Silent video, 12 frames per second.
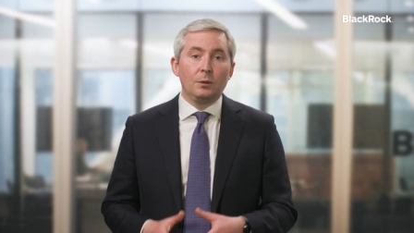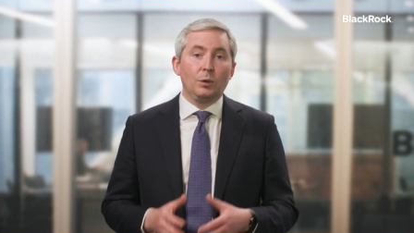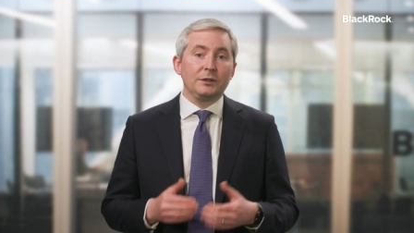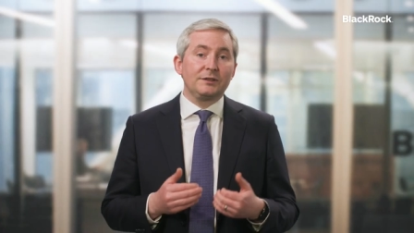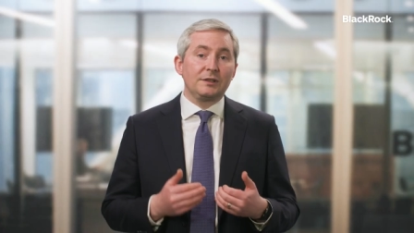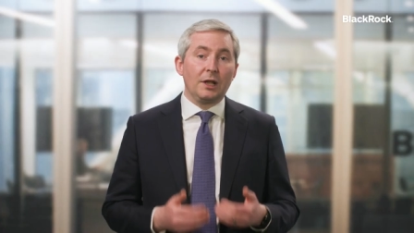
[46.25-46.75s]

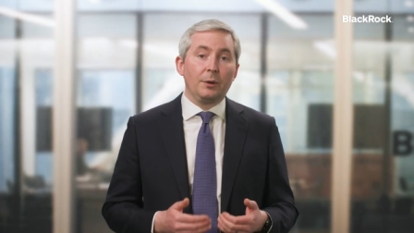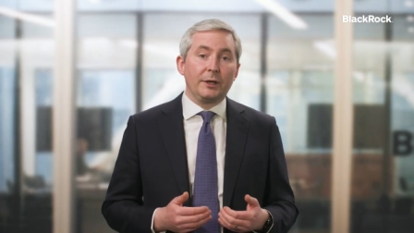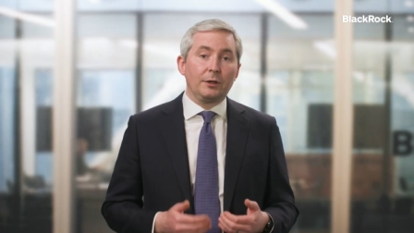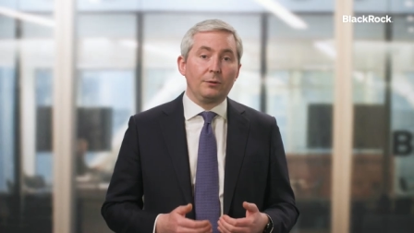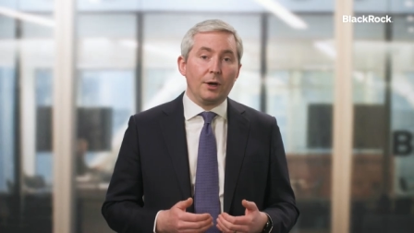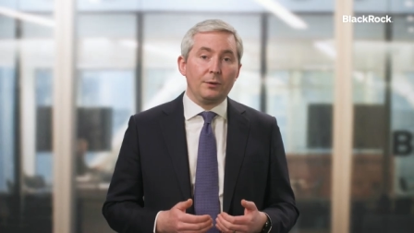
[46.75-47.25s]
while
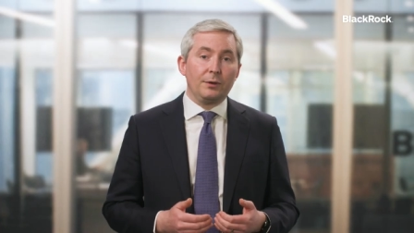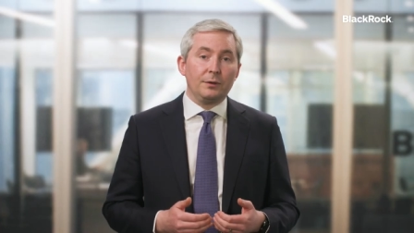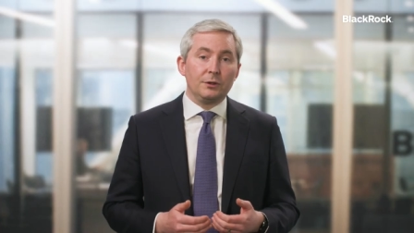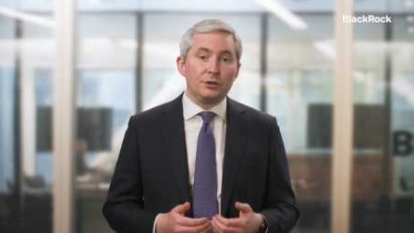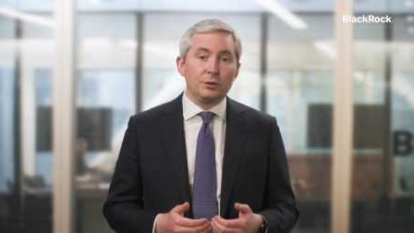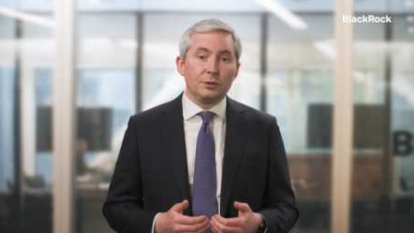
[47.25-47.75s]
slowing growth in the
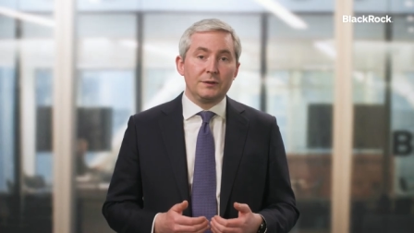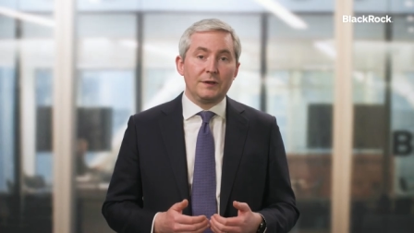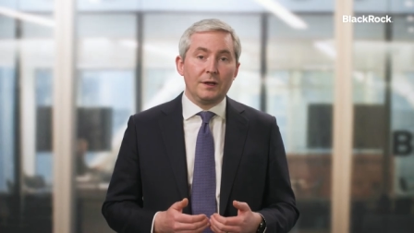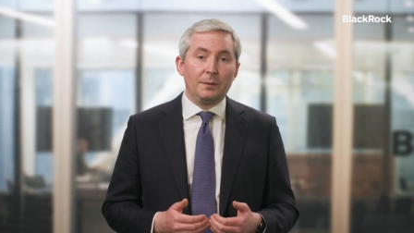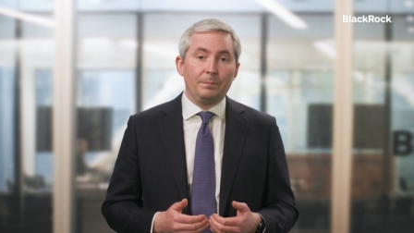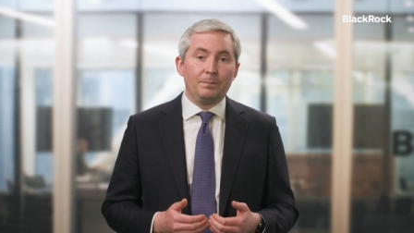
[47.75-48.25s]
short
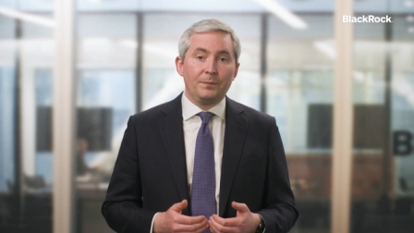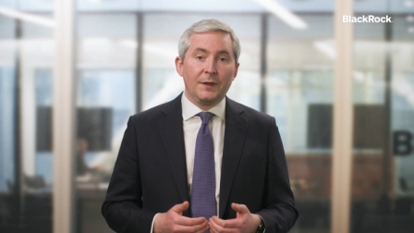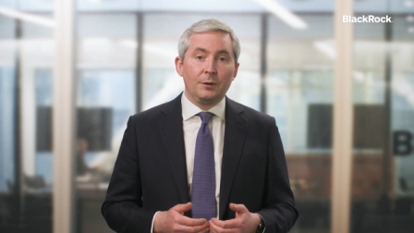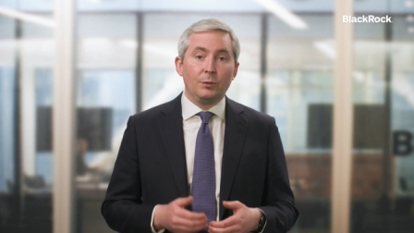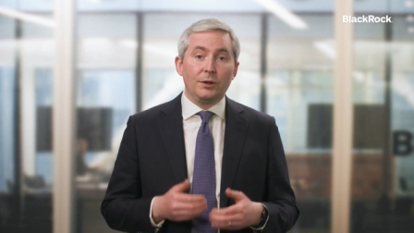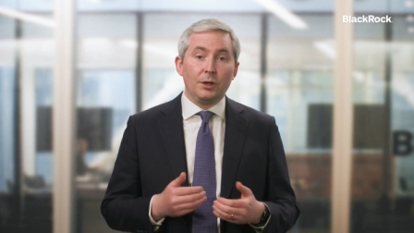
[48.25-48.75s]
term,
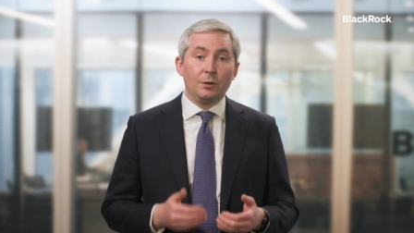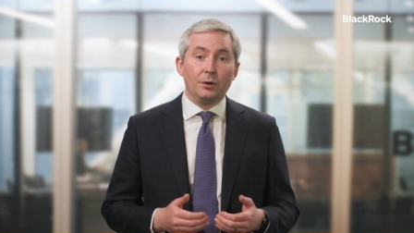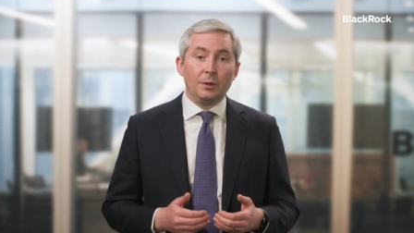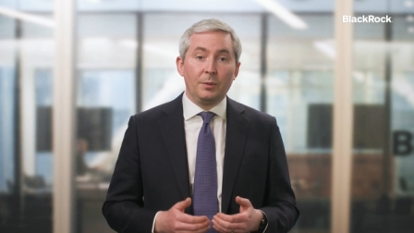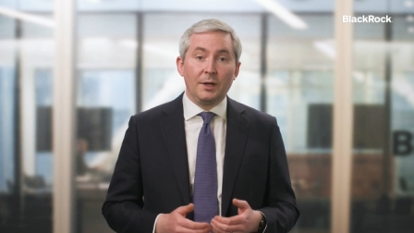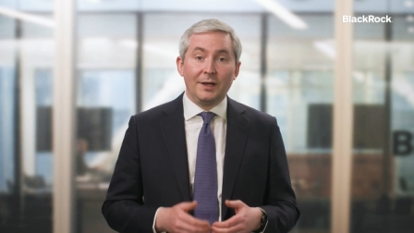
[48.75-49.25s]
with
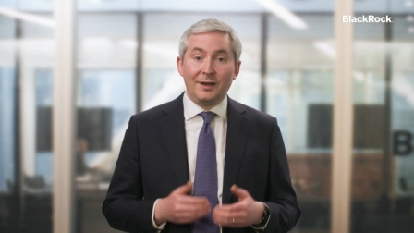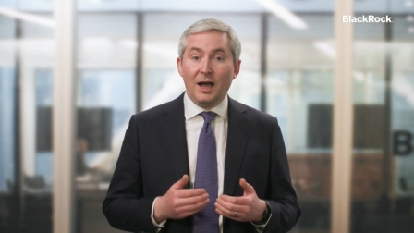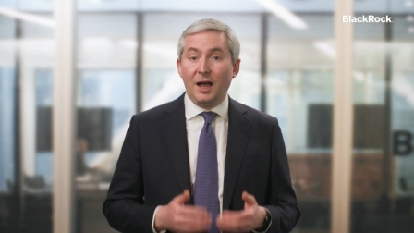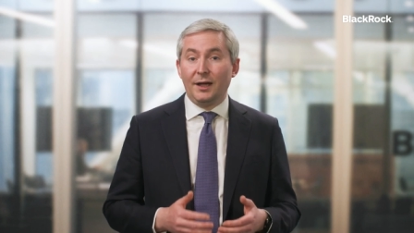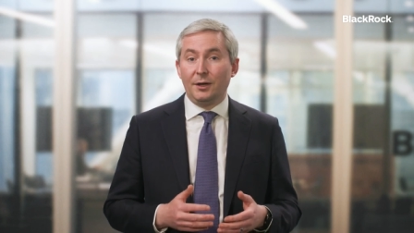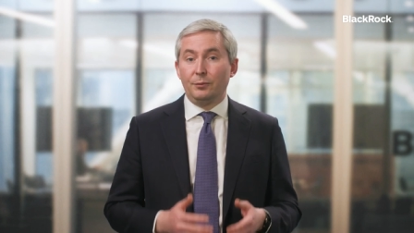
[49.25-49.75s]
Europe at
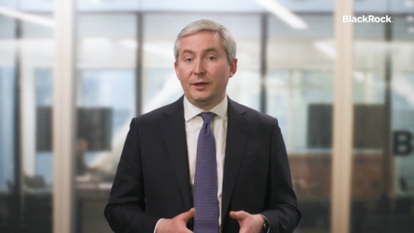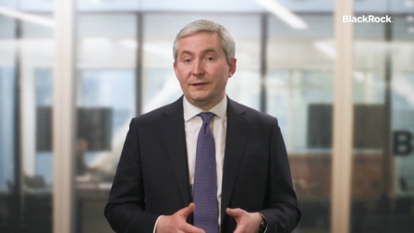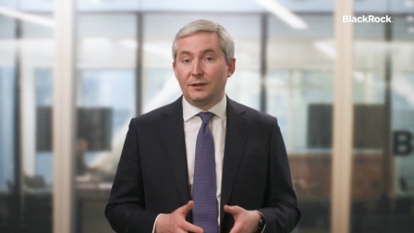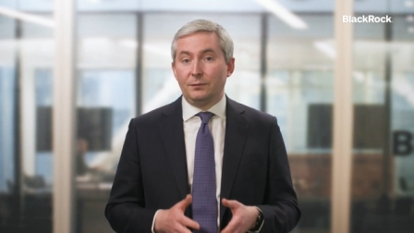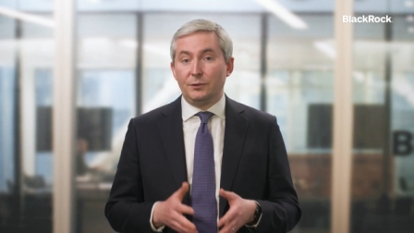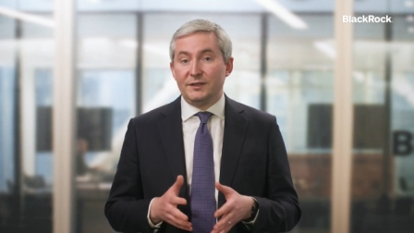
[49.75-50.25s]
higher
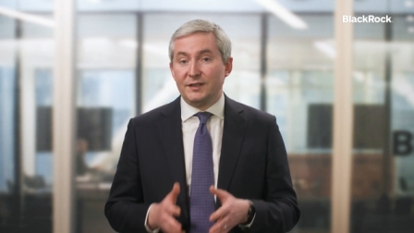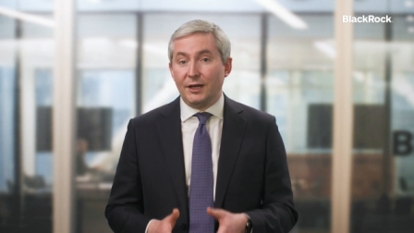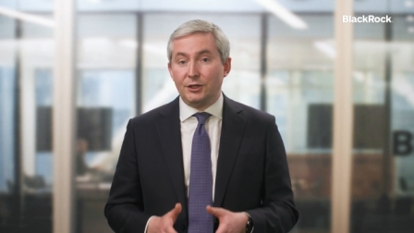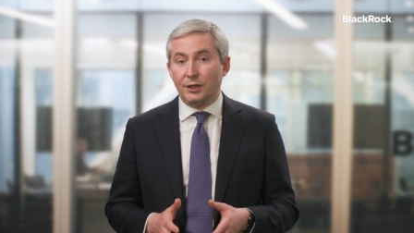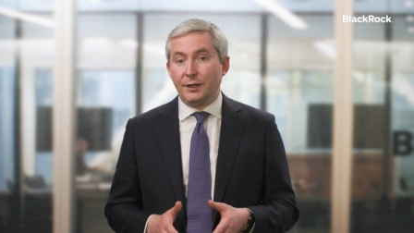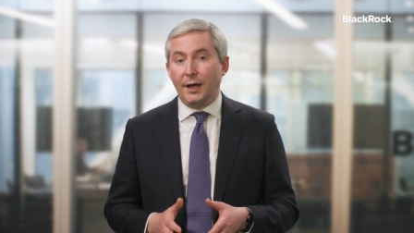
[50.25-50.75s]
risk of
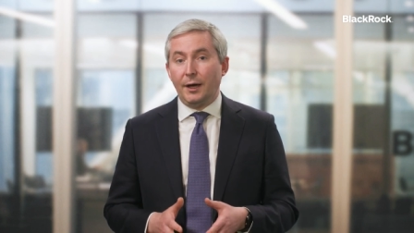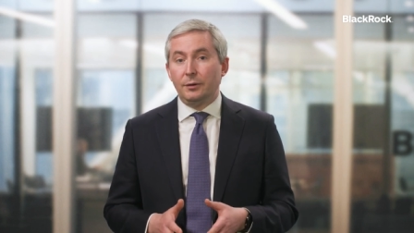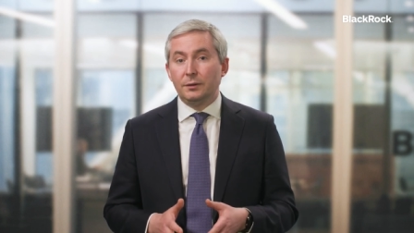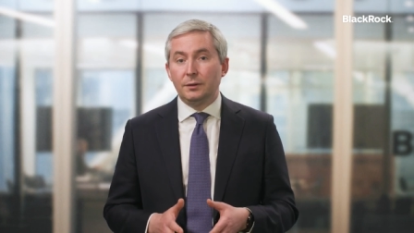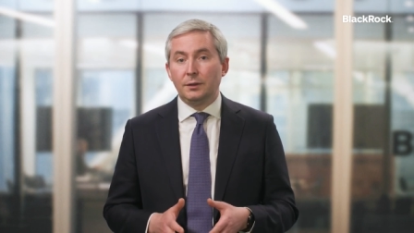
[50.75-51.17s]
recession now.